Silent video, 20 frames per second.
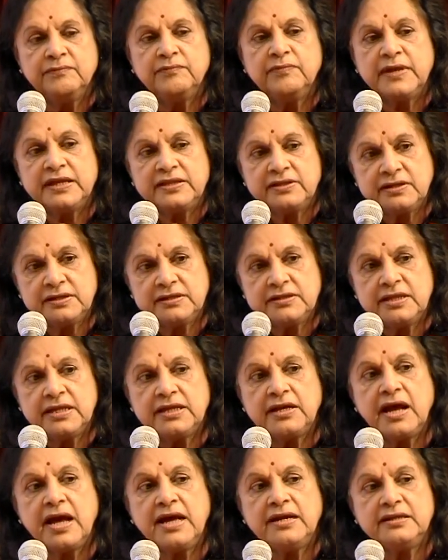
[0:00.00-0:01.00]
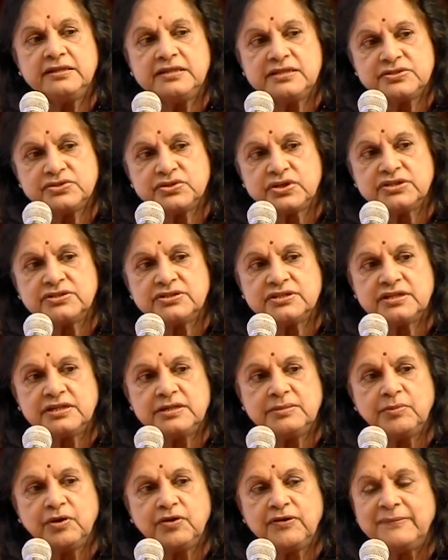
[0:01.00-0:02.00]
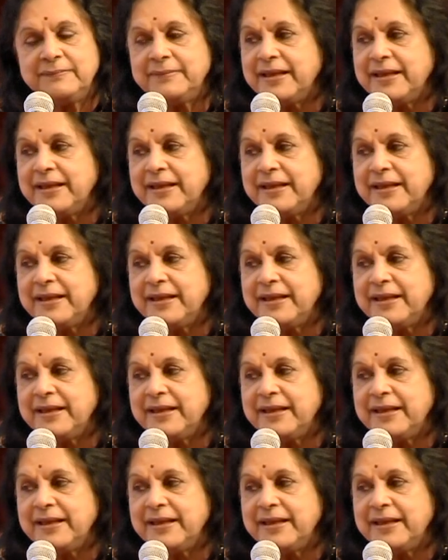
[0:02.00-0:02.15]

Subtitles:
whether there are any structural